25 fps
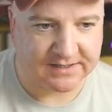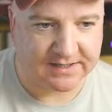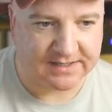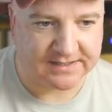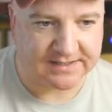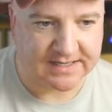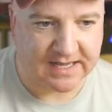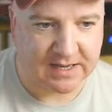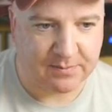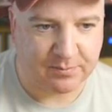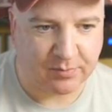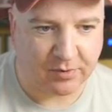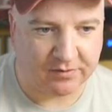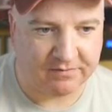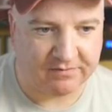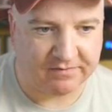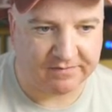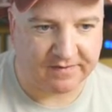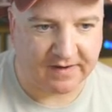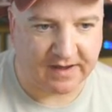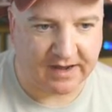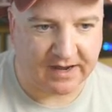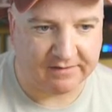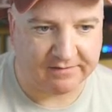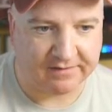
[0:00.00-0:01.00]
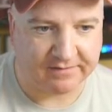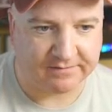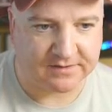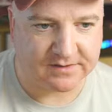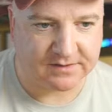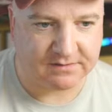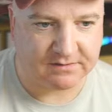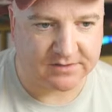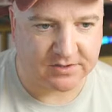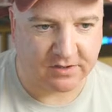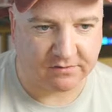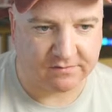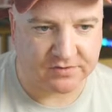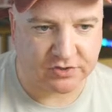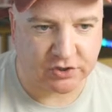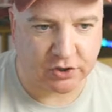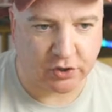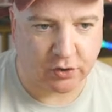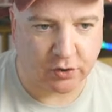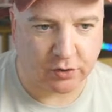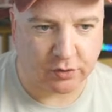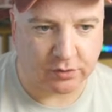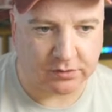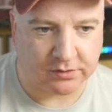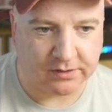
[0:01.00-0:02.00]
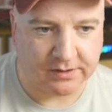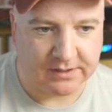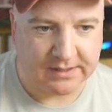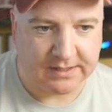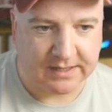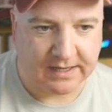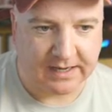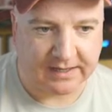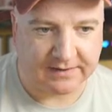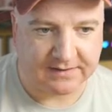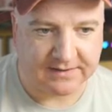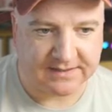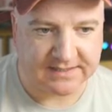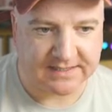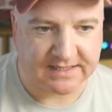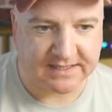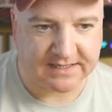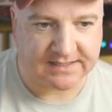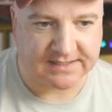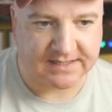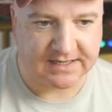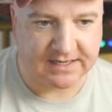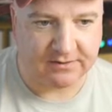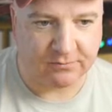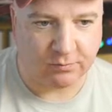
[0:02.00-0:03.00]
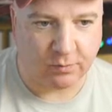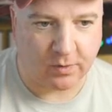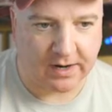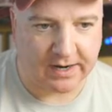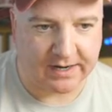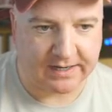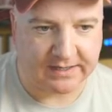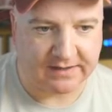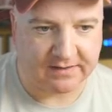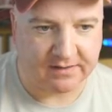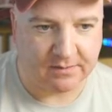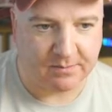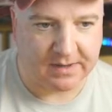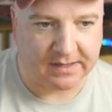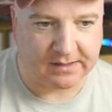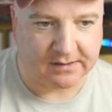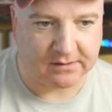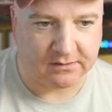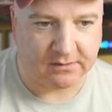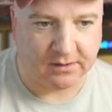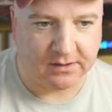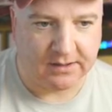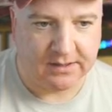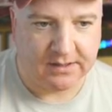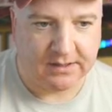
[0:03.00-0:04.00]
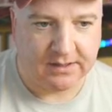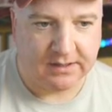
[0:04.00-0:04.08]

It's 8.5 sort of tall and 16 wide in the middle.